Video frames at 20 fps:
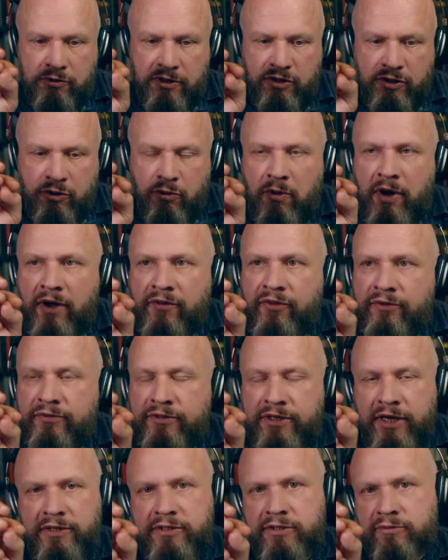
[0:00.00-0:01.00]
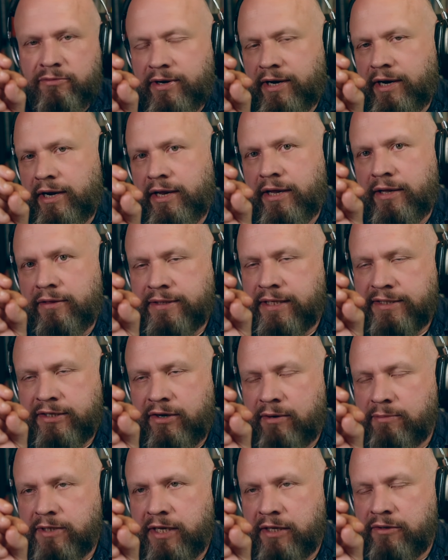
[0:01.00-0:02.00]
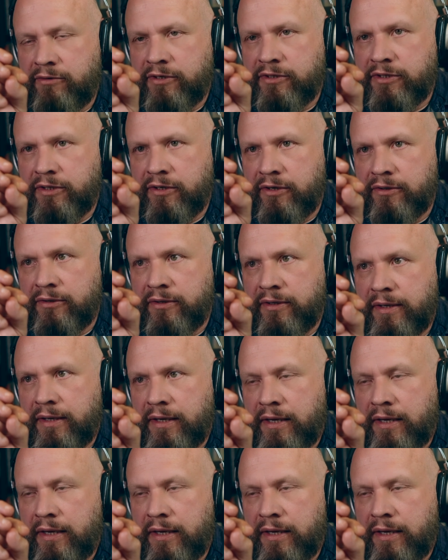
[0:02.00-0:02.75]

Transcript: There's no other data really the scripts can return.